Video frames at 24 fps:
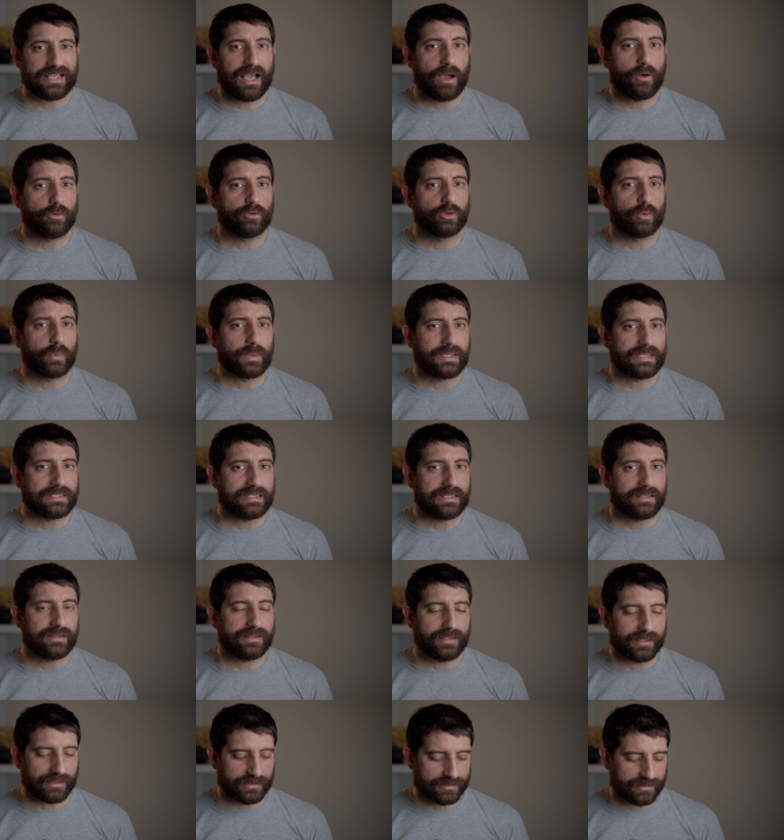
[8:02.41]
How do we see
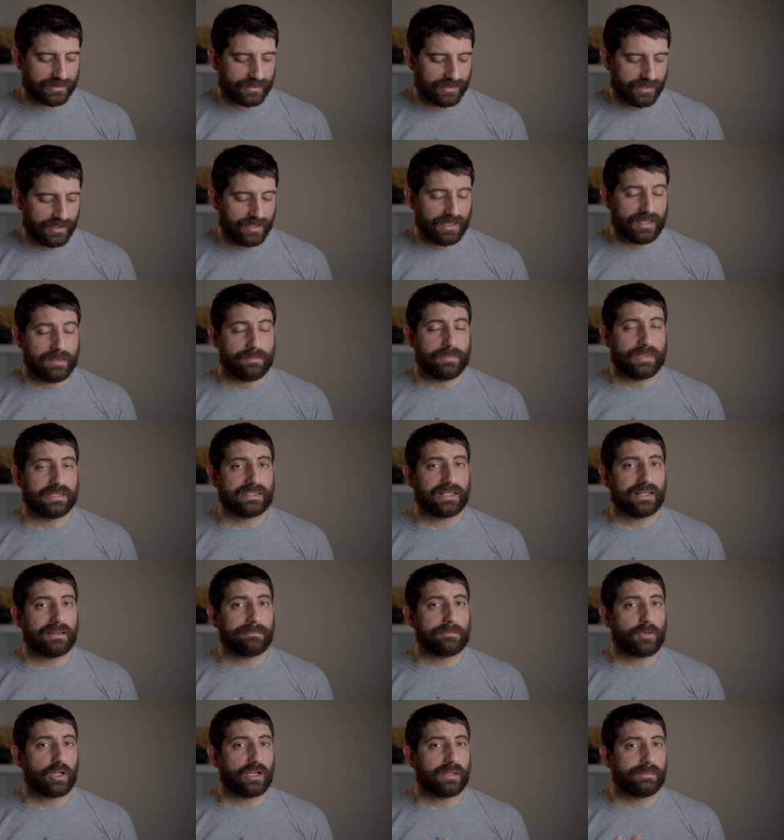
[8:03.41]
things? Basically,
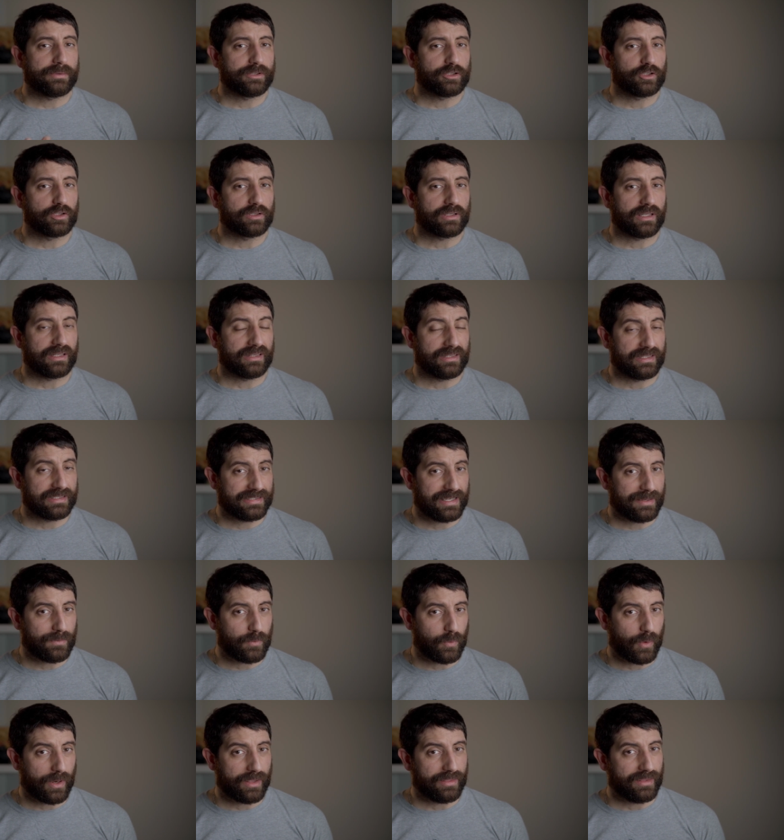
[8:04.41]
I'm going to be talking the
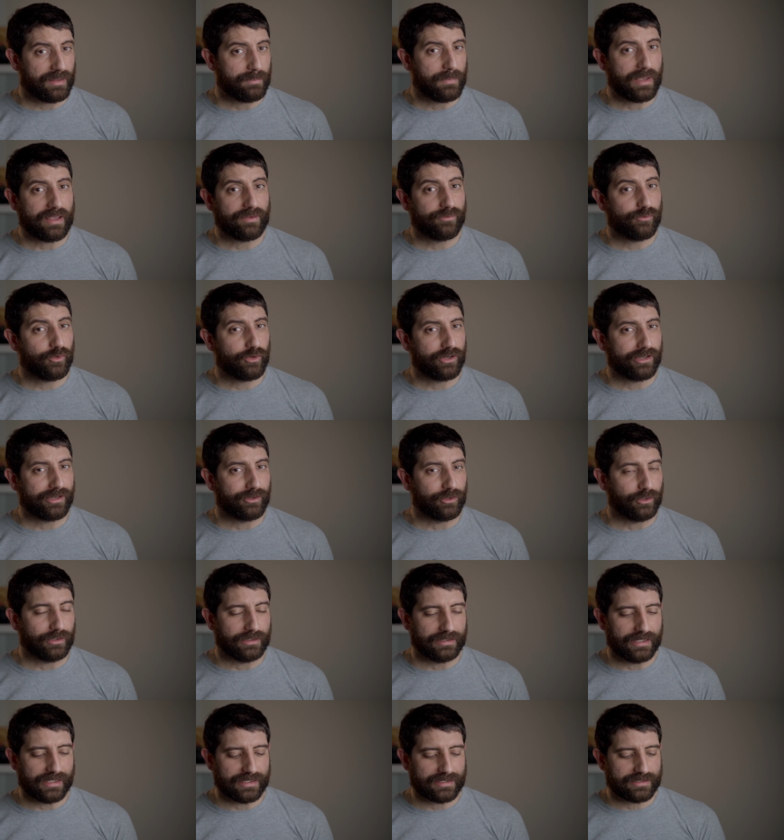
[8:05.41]
same way that my
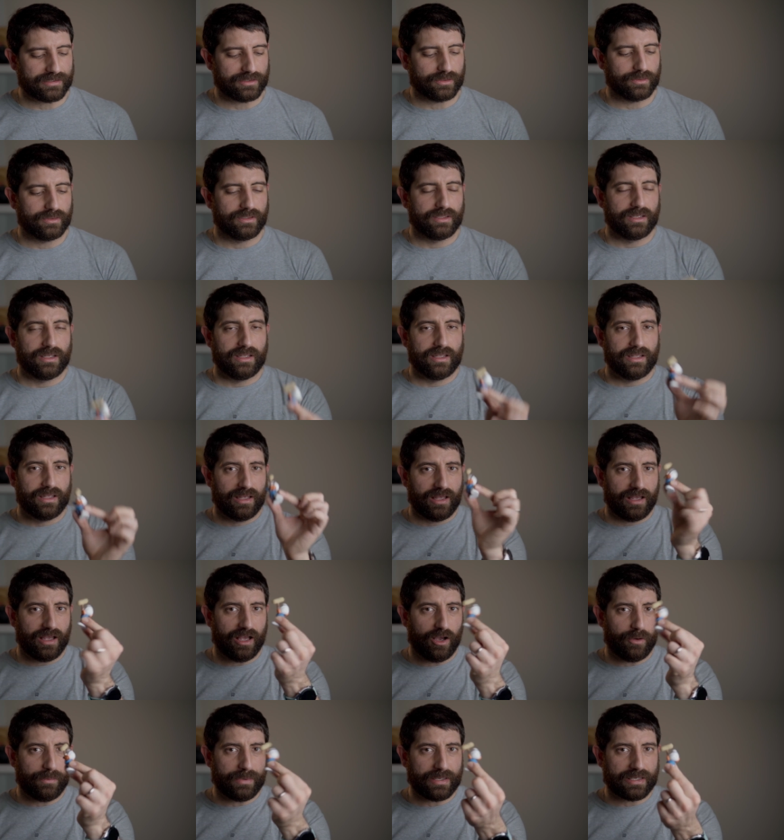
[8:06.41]
4-year-old does. So
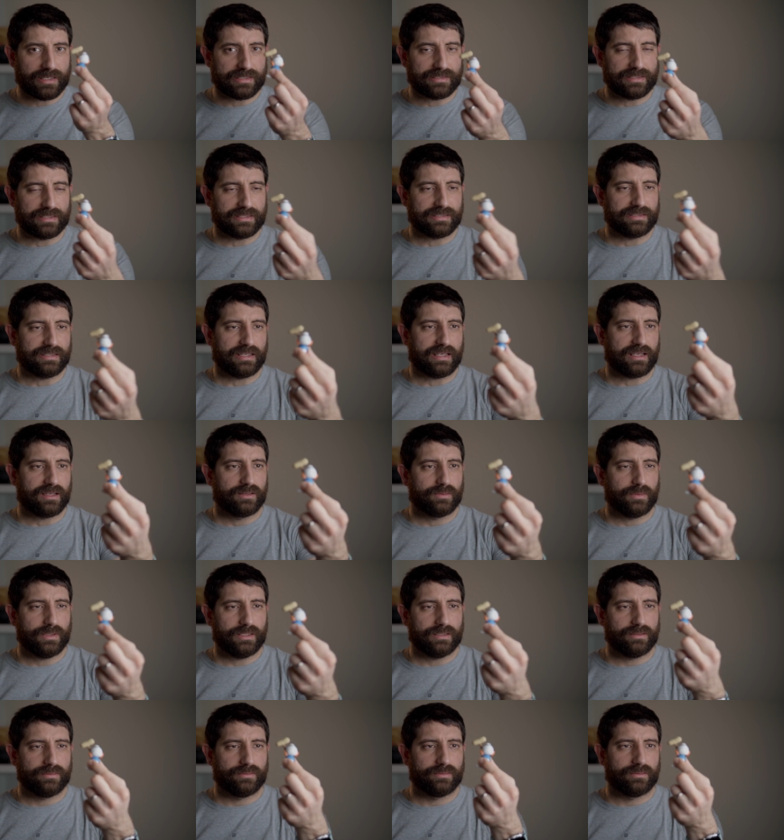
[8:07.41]
how big is this thing?
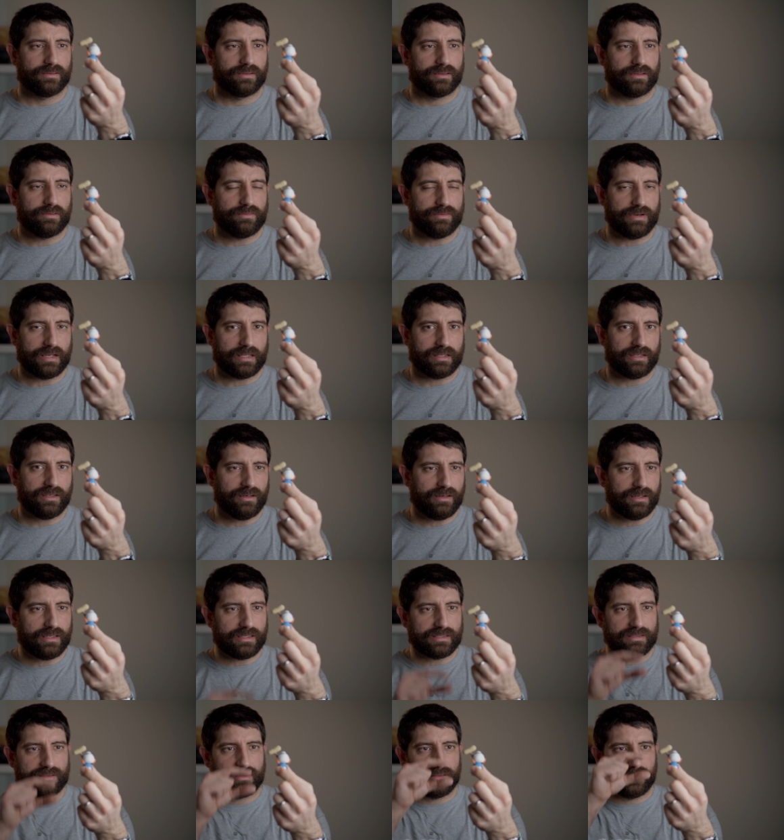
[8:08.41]
Well, right here
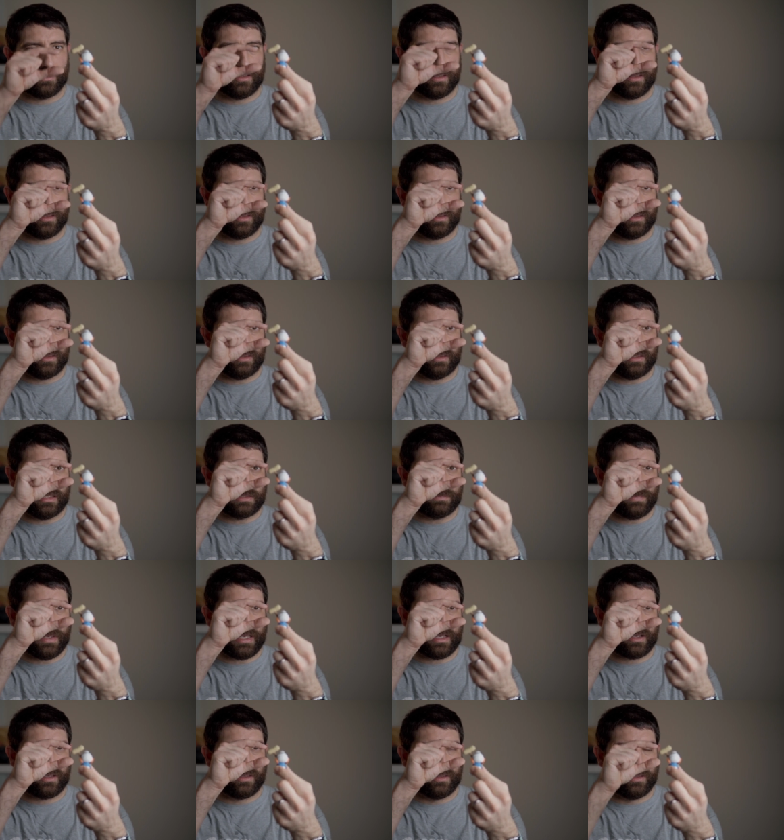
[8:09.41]
is this
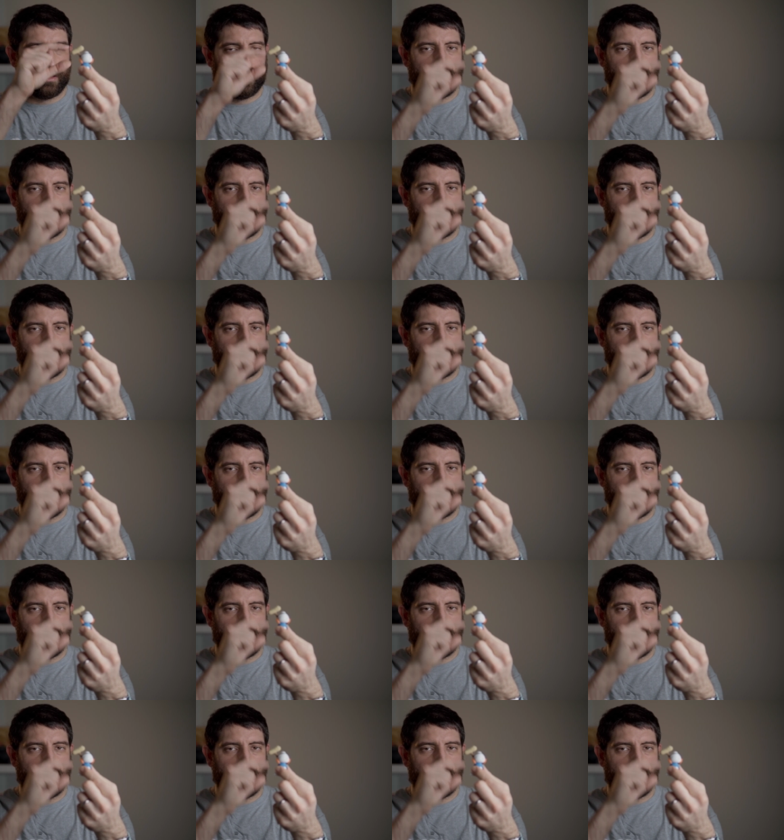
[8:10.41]
big.